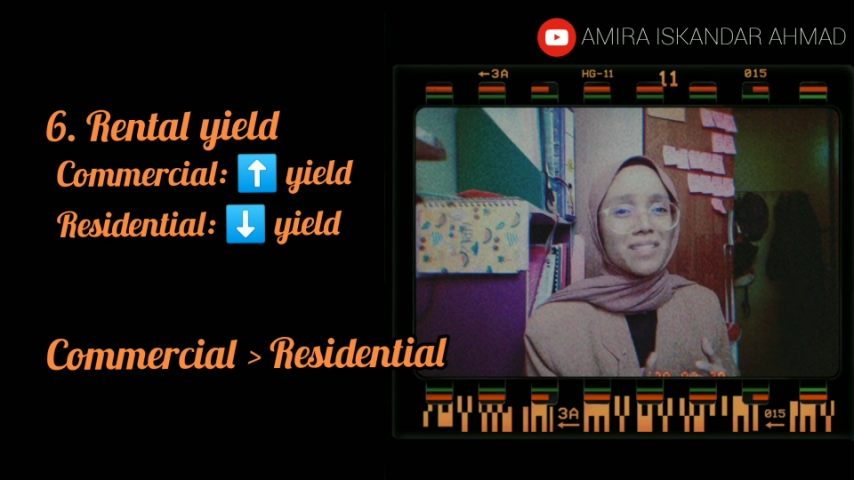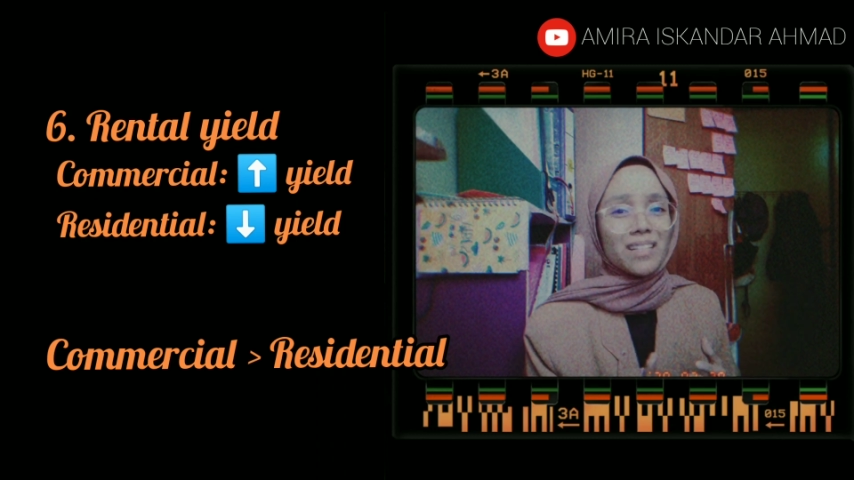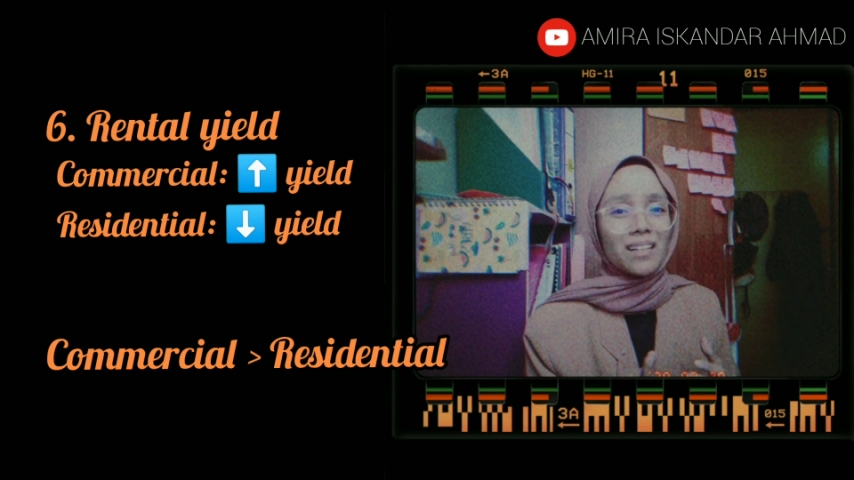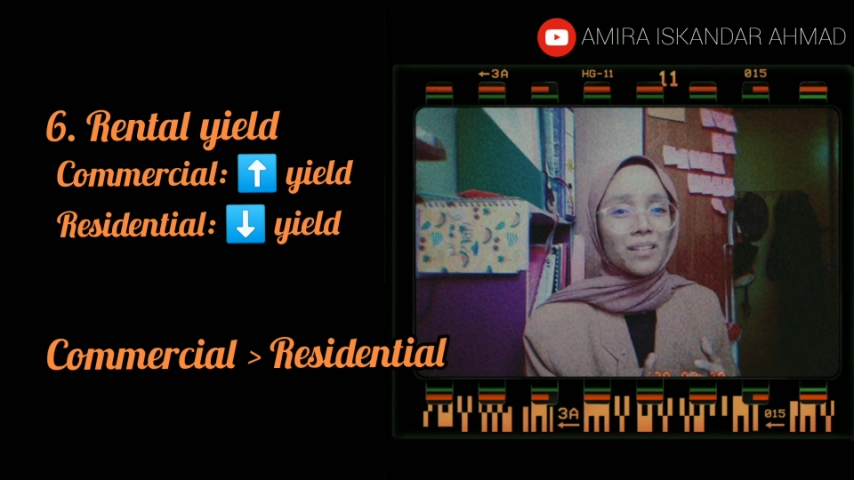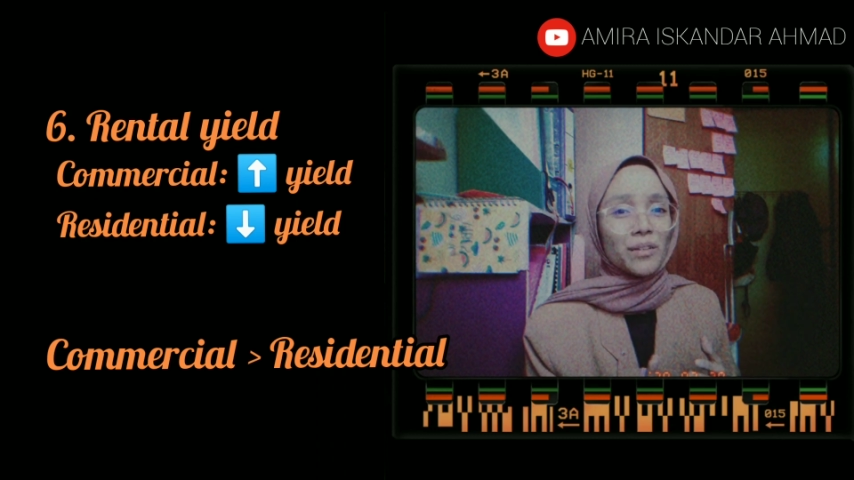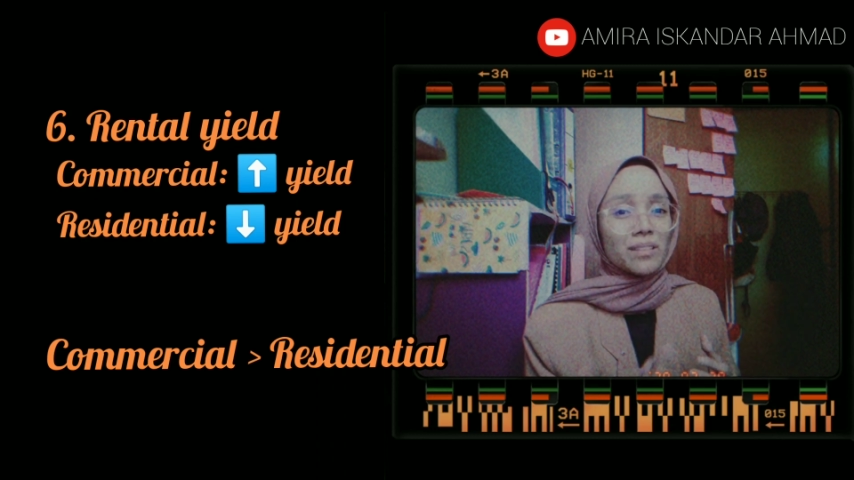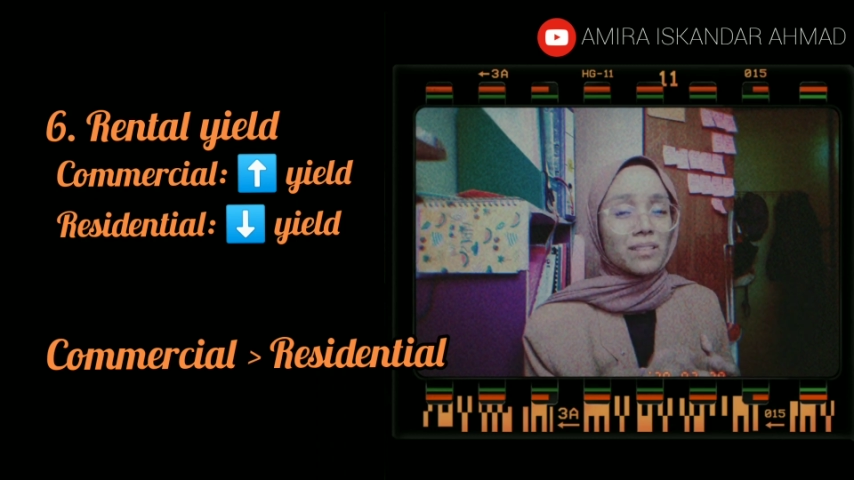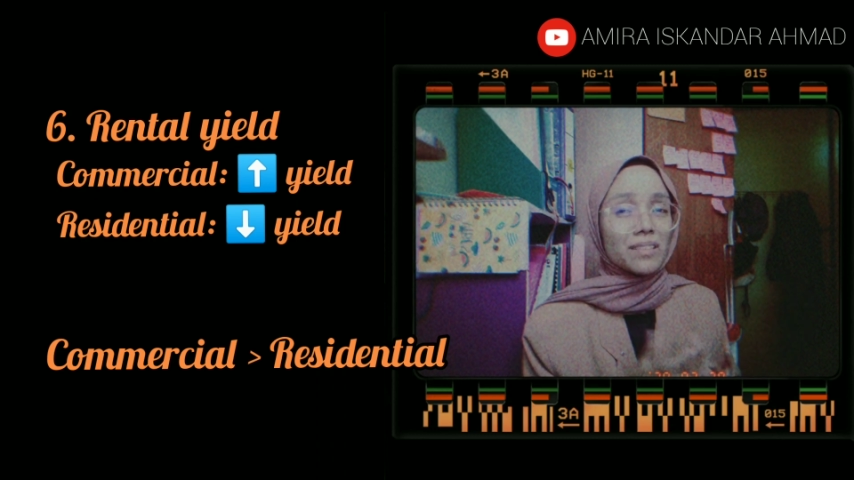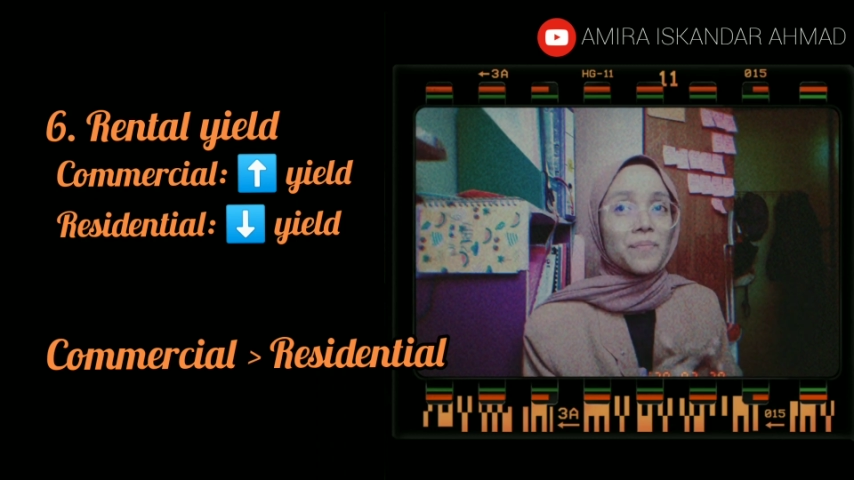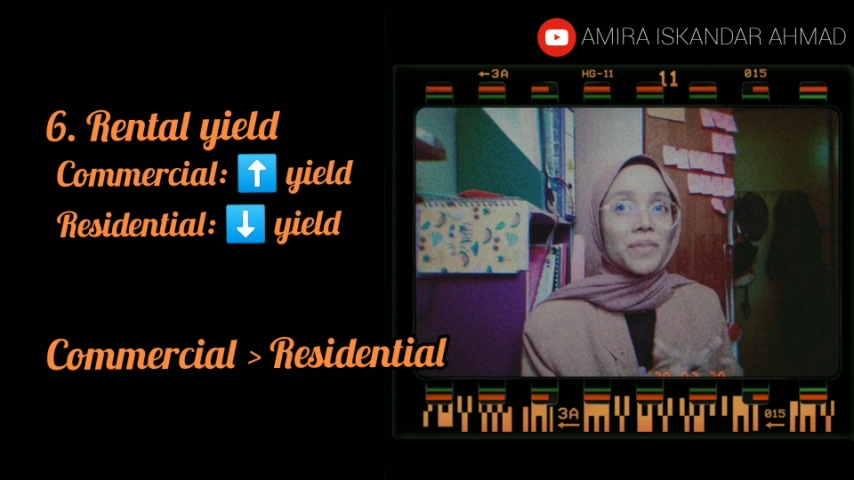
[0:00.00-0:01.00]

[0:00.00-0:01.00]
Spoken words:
single doctor.